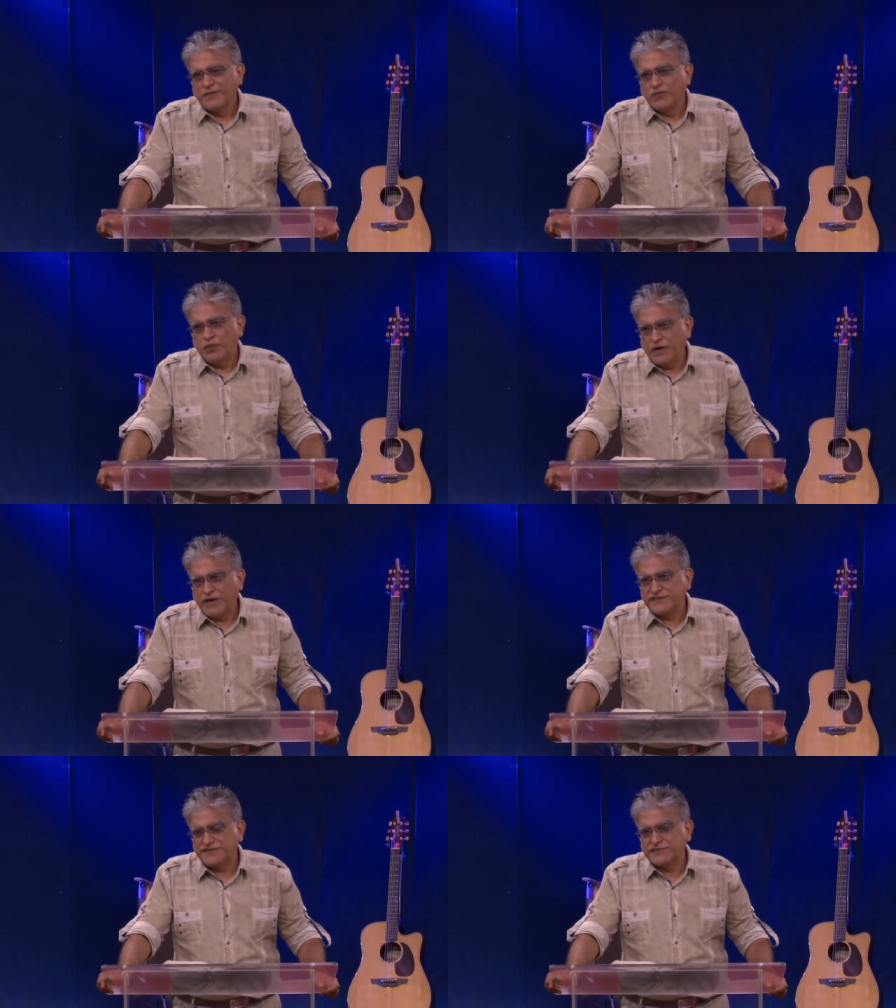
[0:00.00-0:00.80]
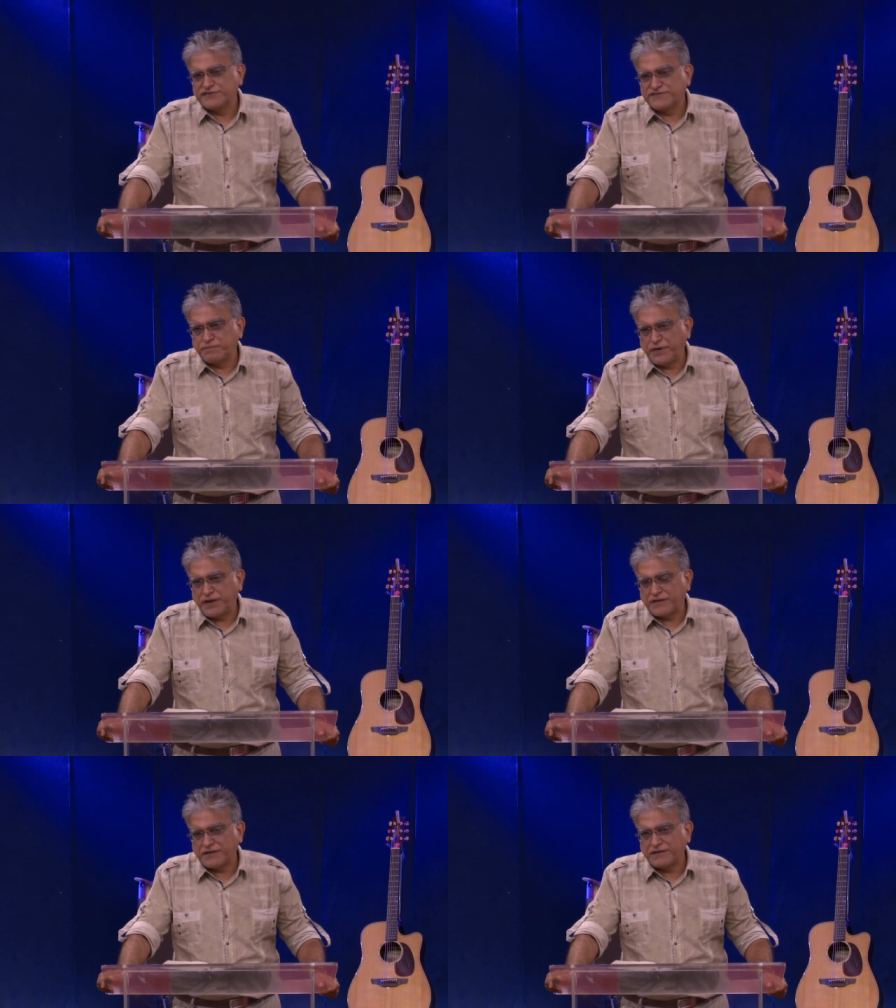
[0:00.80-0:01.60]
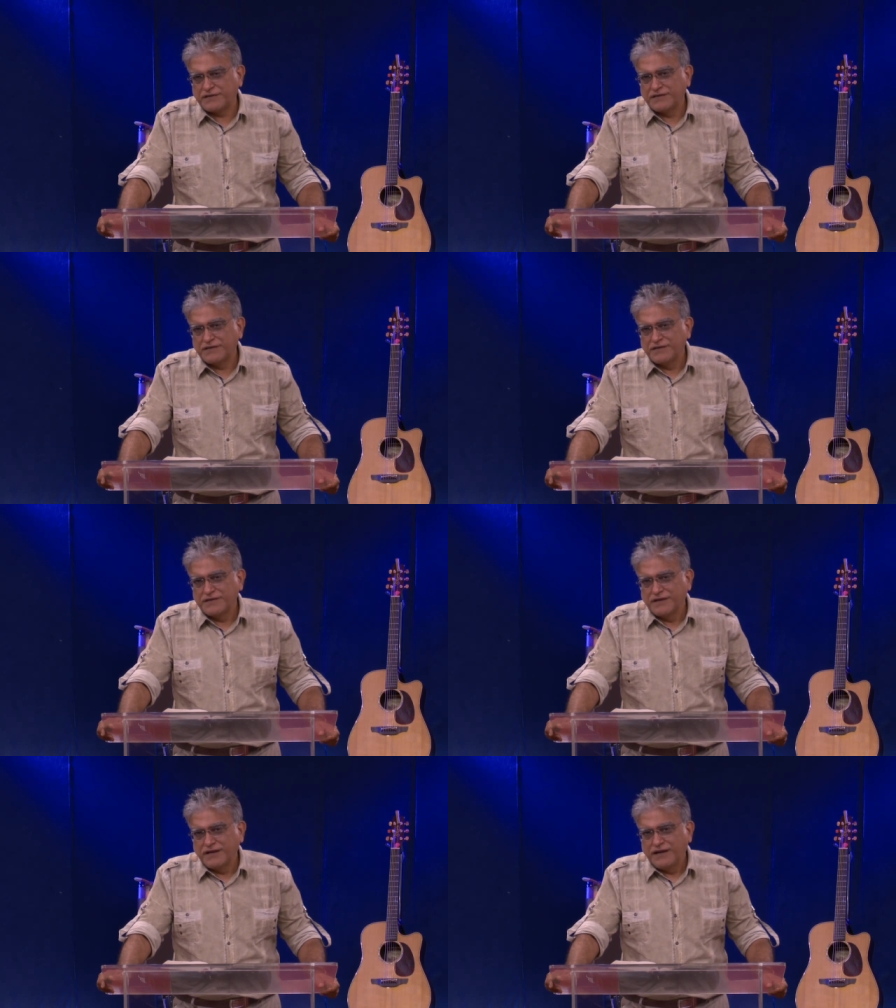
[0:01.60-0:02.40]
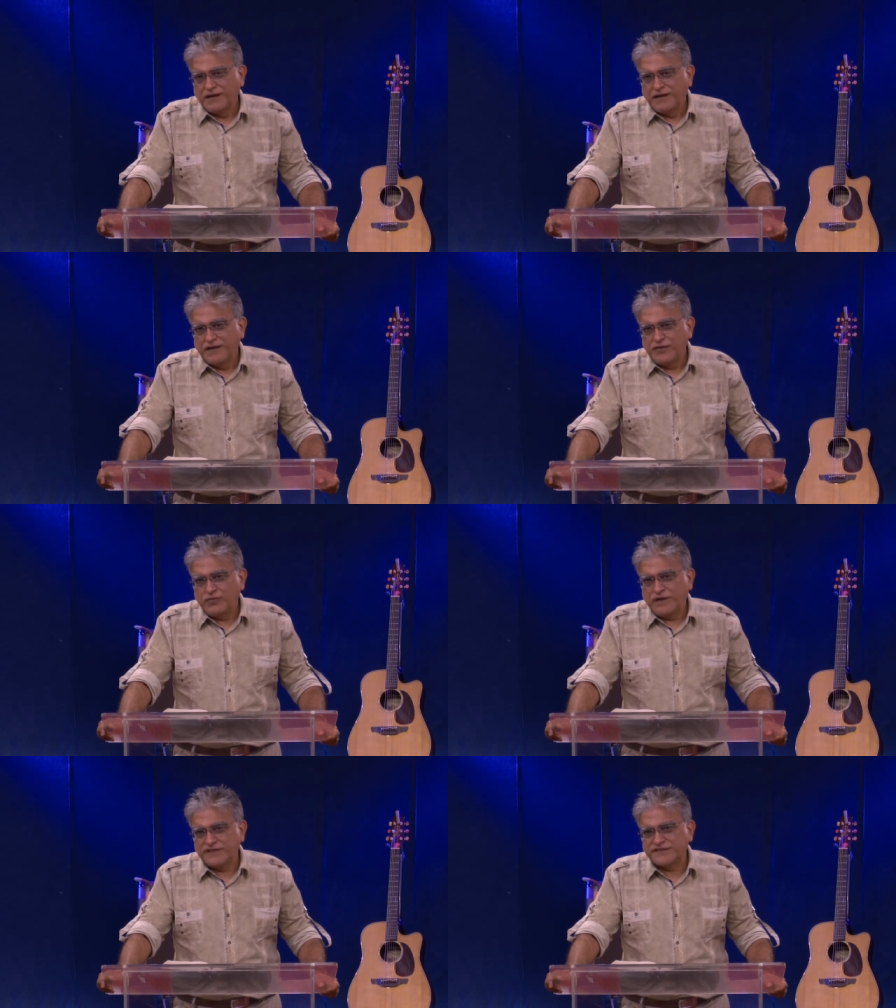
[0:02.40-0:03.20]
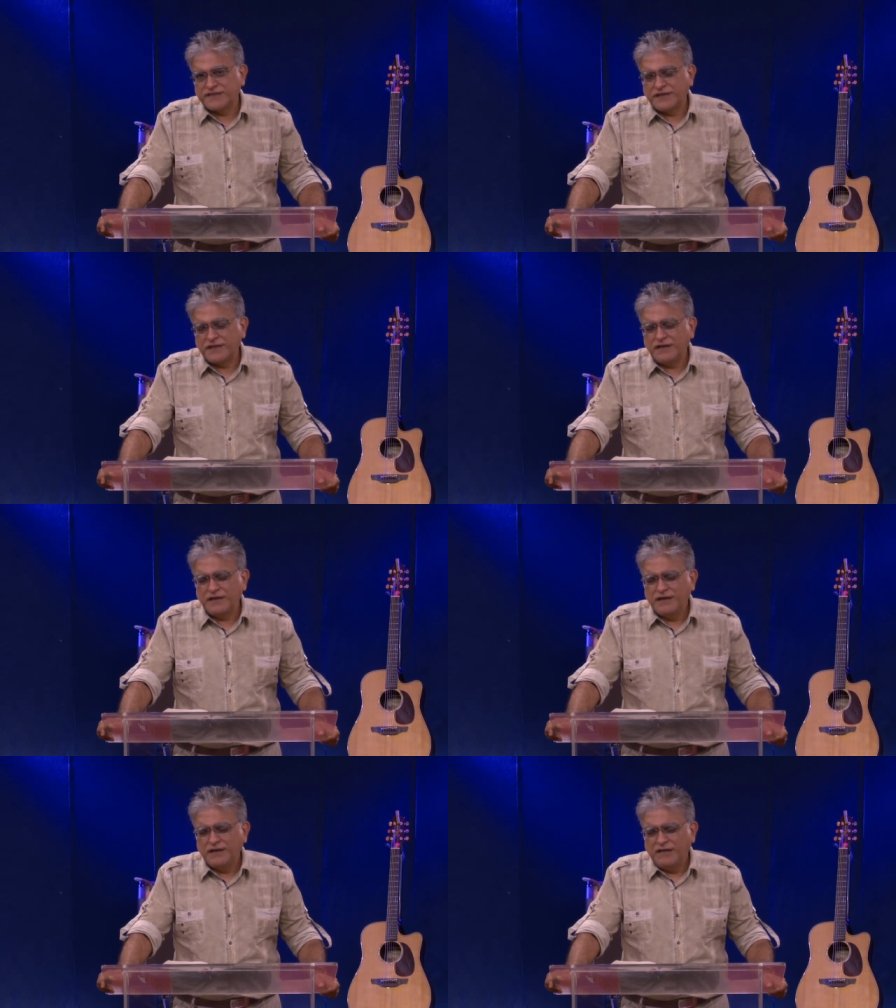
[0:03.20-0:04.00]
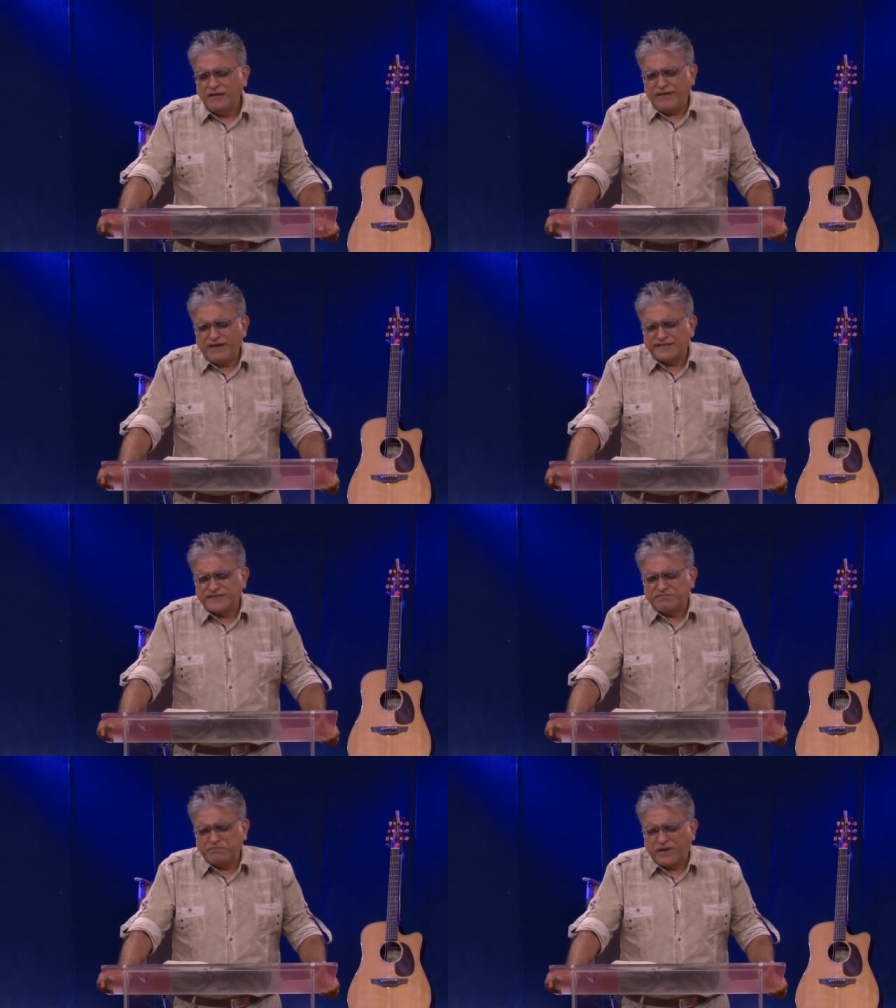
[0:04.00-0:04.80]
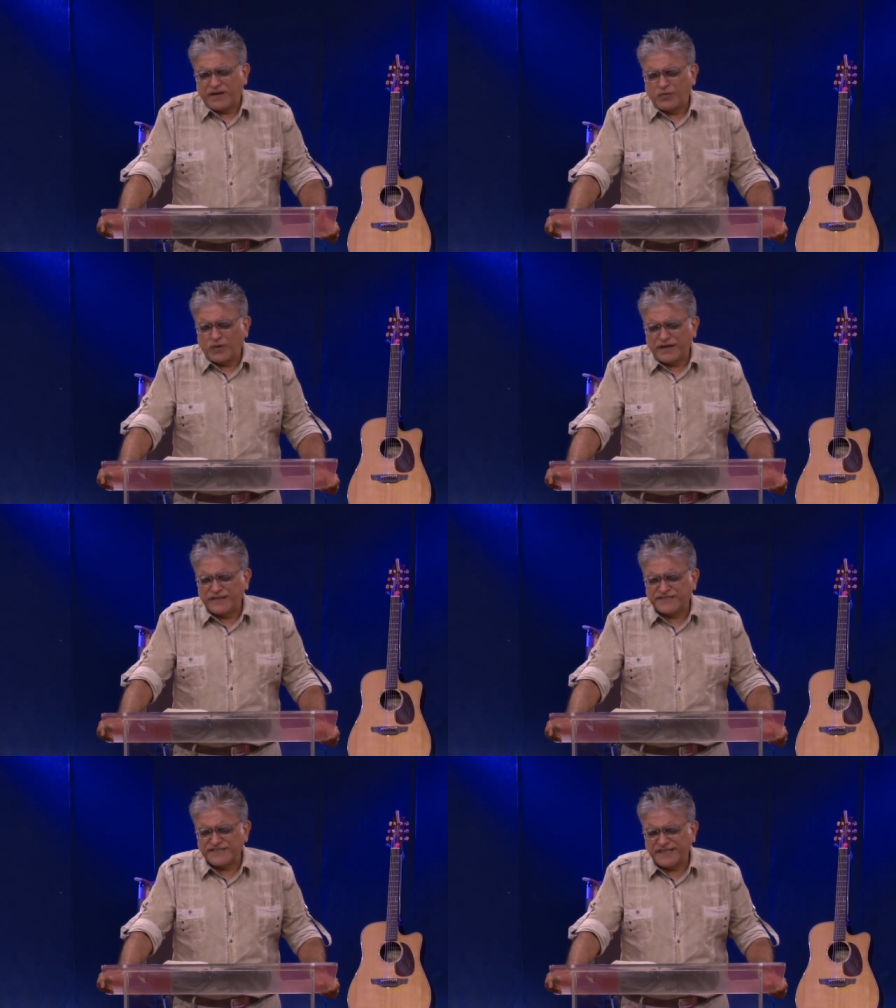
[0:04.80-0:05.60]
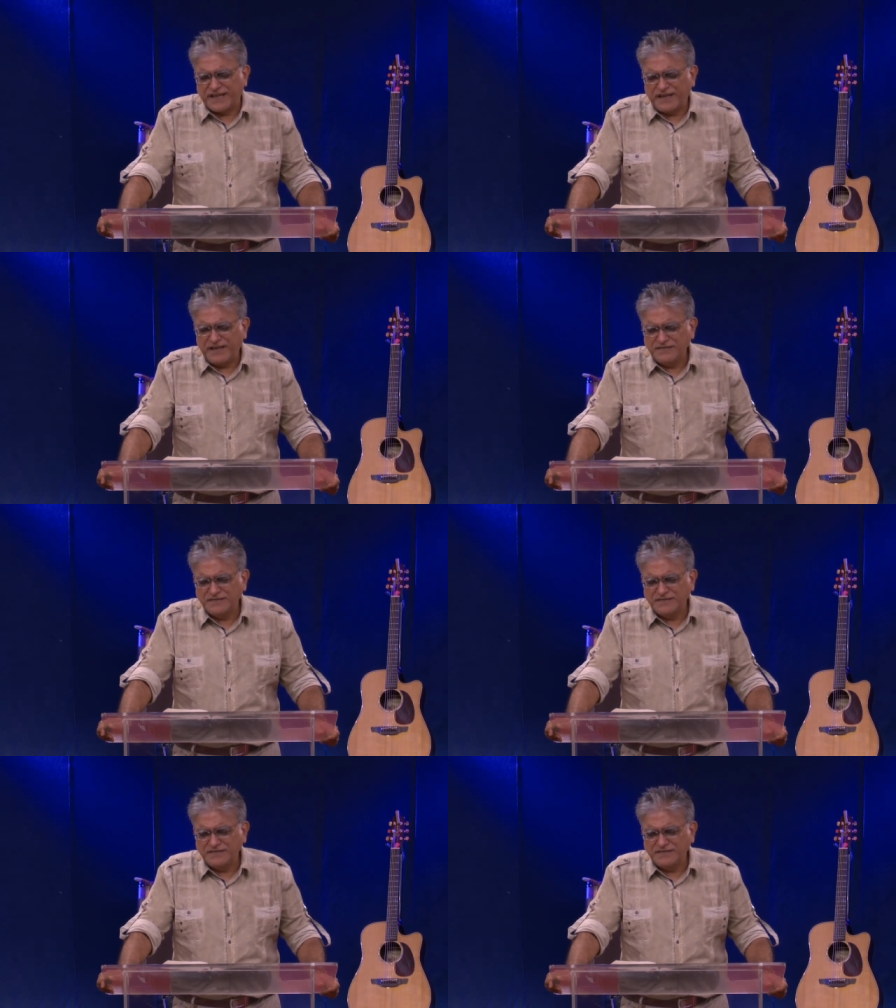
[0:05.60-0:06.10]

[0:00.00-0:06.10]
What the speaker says: Words you speak, you might say, well, it doesn't matter what I say.